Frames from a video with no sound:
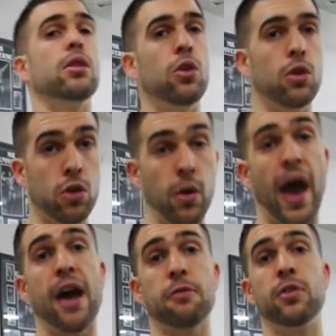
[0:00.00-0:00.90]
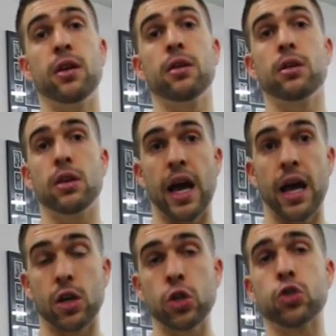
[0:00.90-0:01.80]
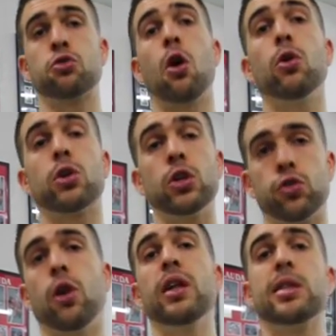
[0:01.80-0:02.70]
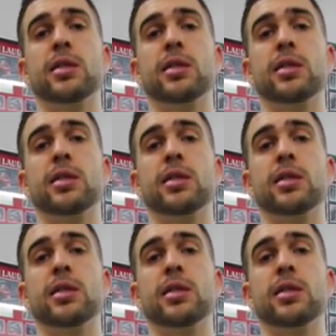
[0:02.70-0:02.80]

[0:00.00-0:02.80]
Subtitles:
you have to control and